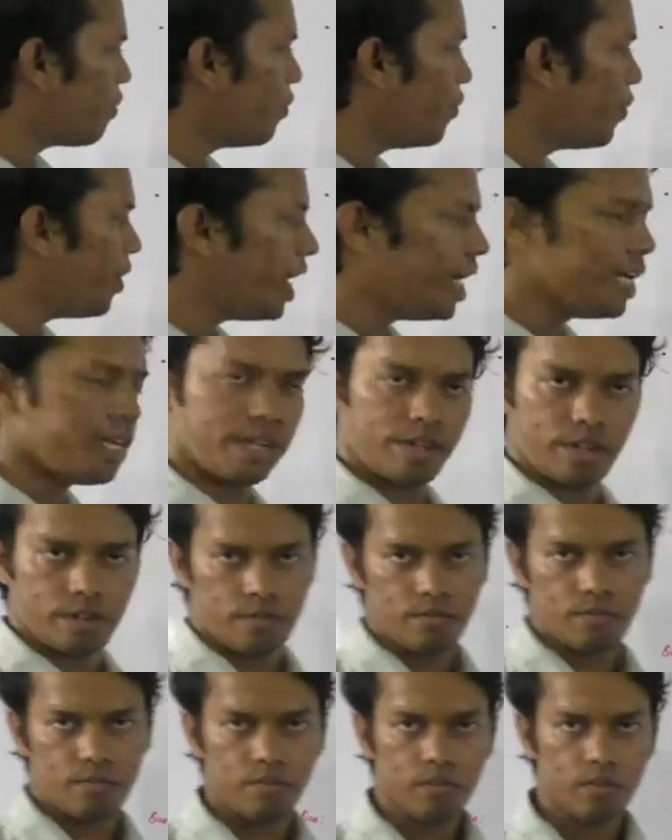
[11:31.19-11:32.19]
weight?
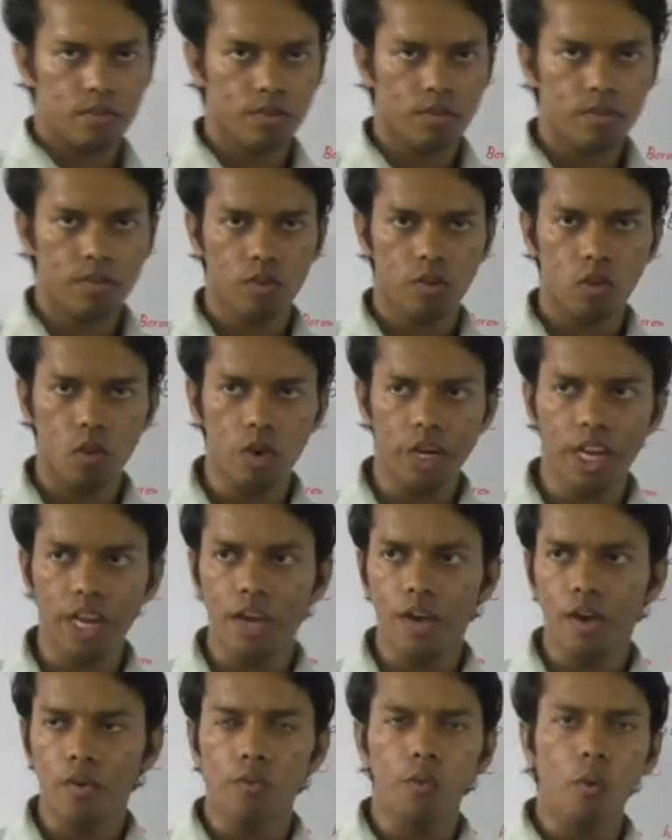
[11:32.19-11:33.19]
Okay,
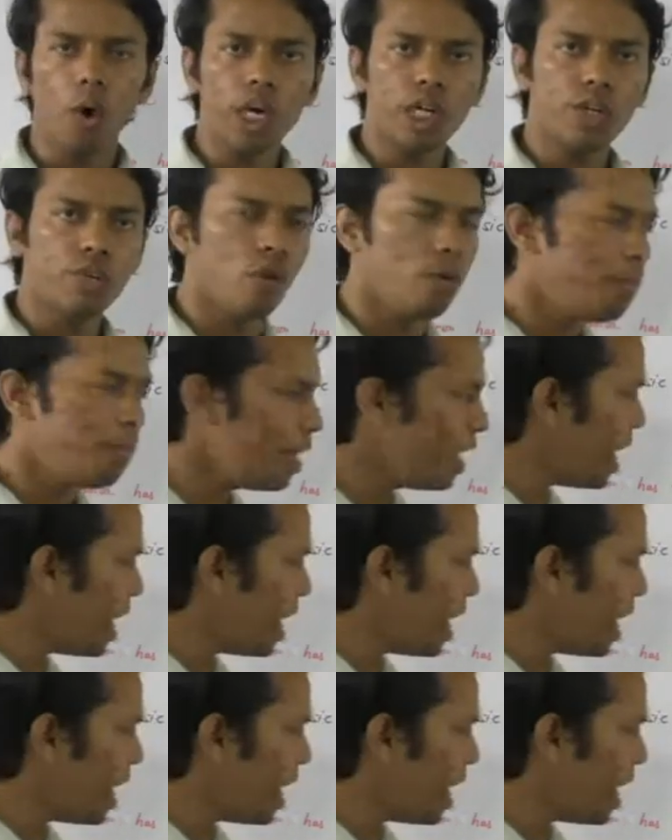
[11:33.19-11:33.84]
what will be